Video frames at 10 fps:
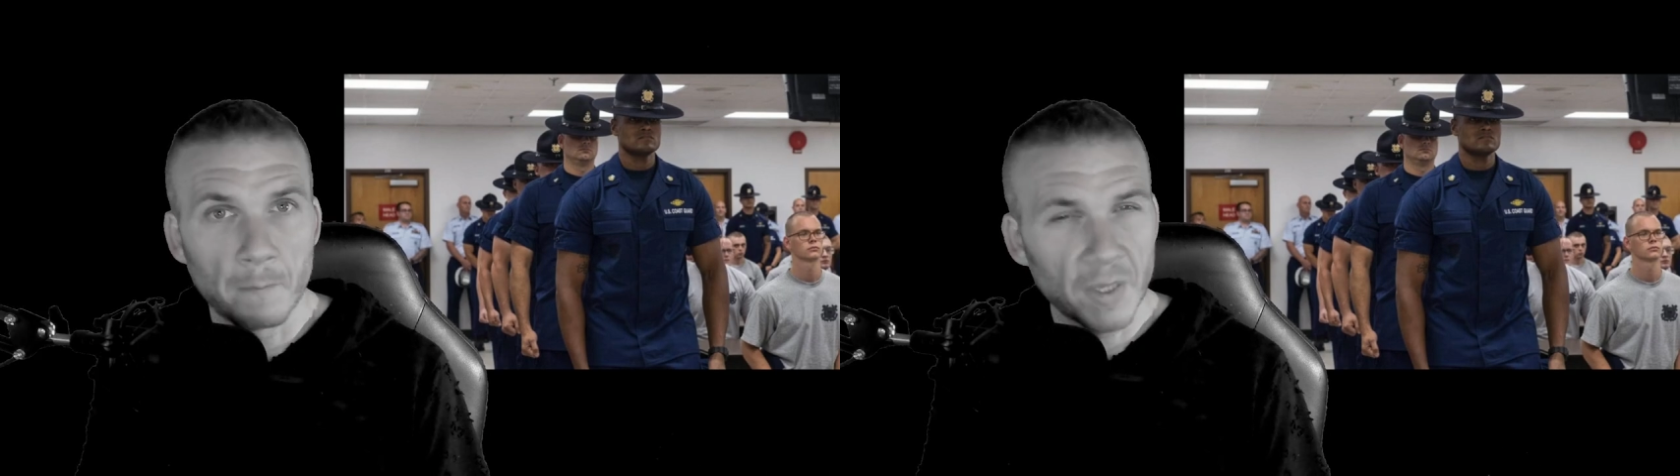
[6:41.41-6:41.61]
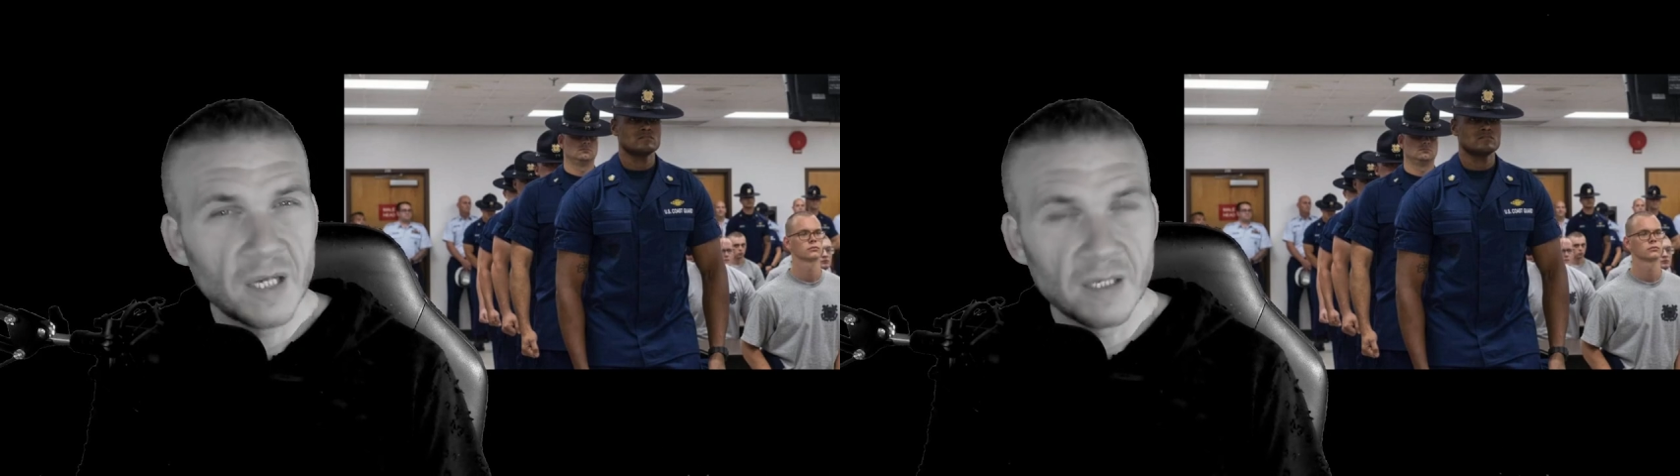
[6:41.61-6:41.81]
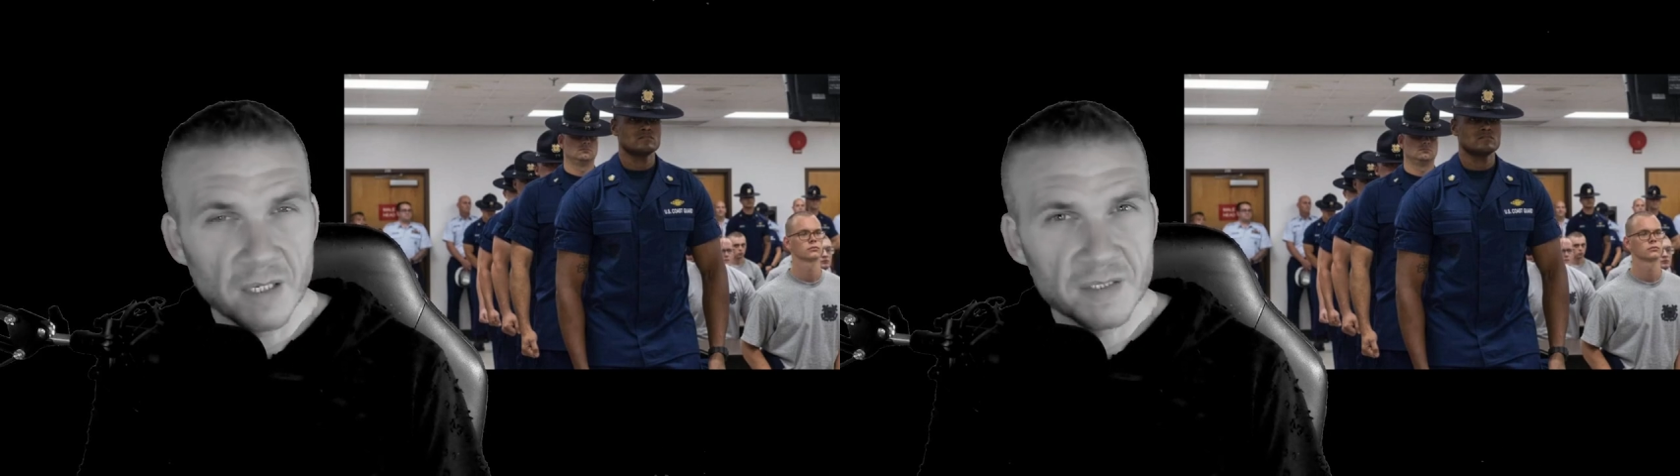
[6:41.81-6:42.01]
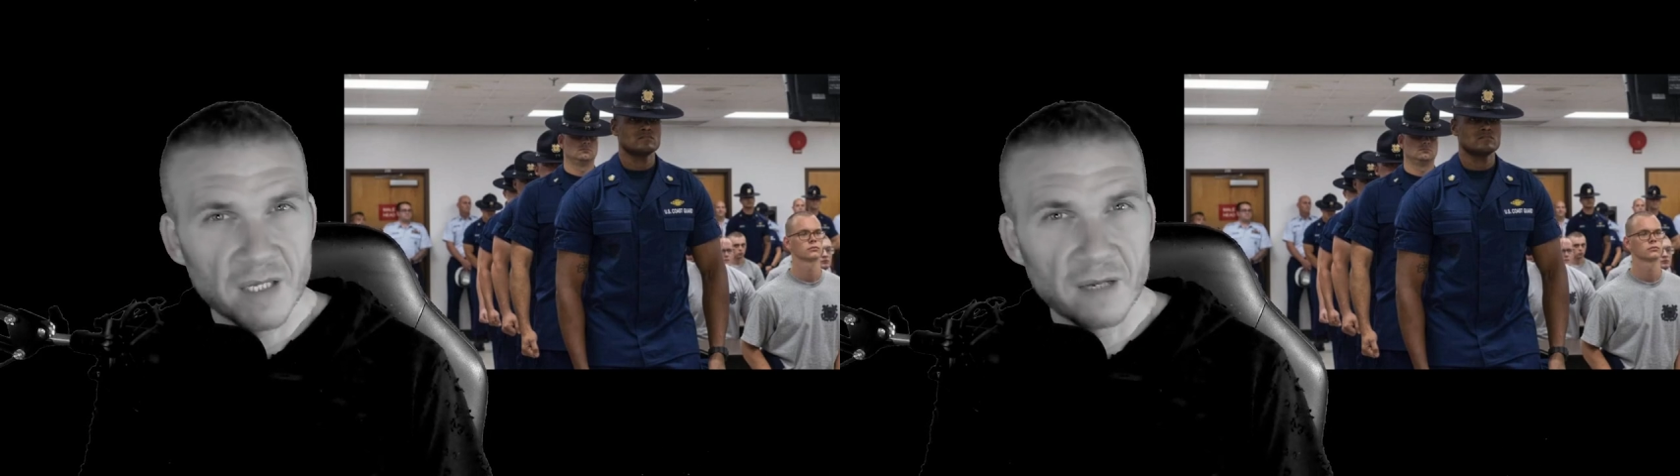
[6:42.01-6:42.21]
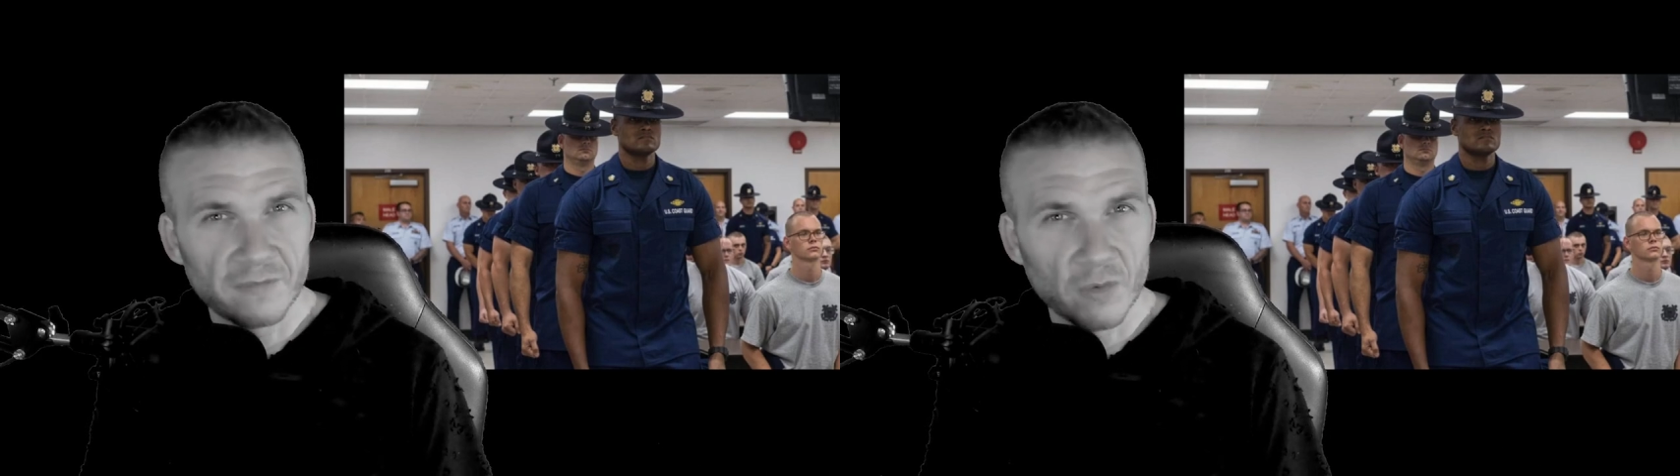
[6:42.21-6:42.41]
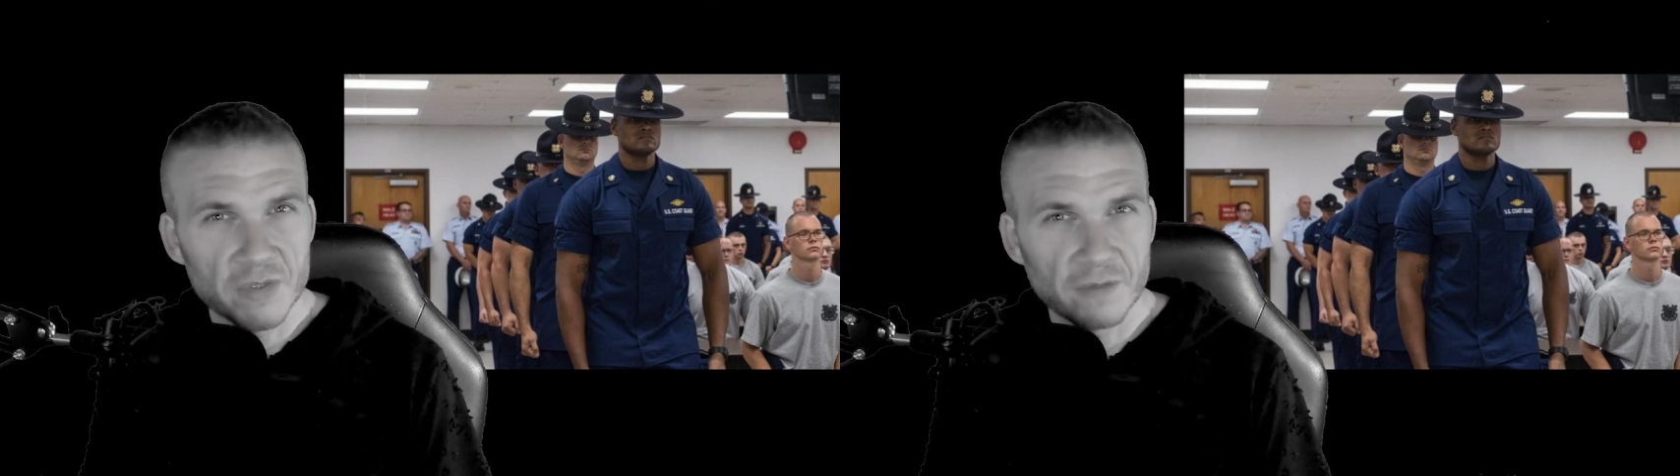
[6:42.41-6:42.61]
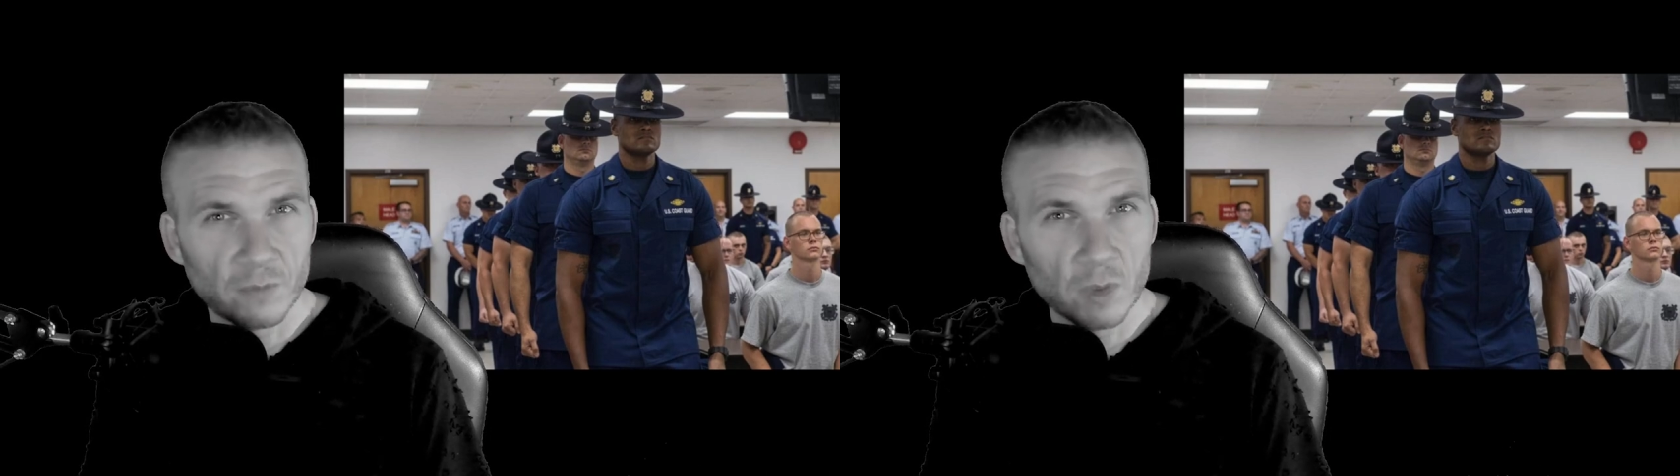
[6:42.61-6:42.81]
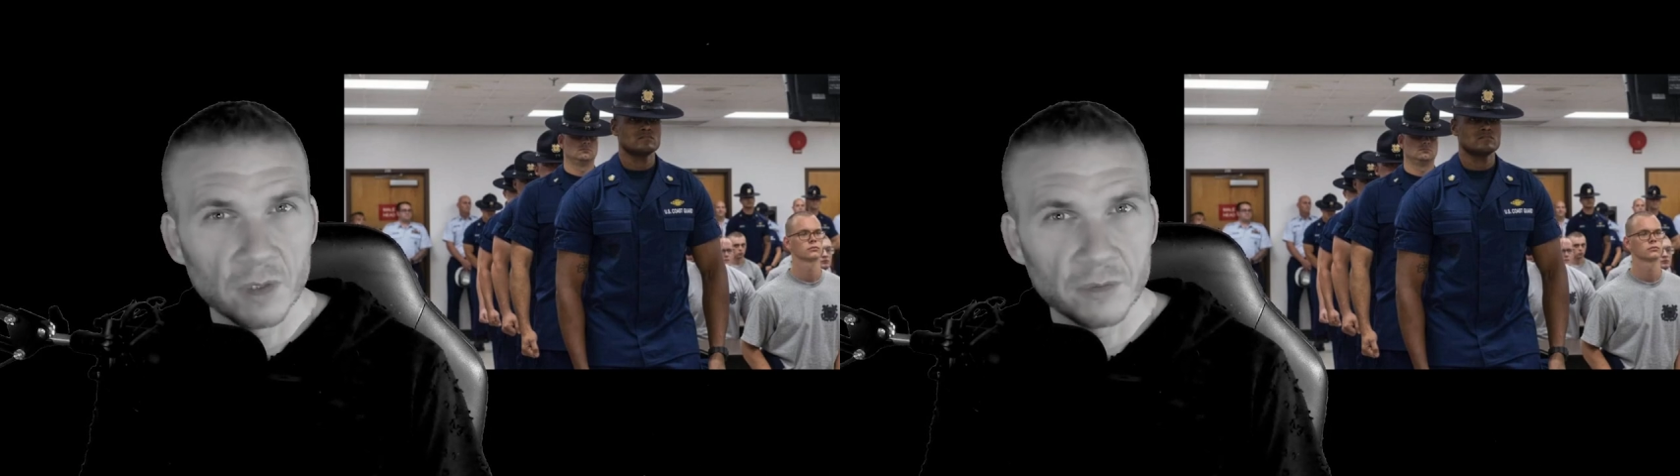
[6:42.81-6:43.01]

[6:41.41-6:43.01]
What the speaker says: but it does take force of will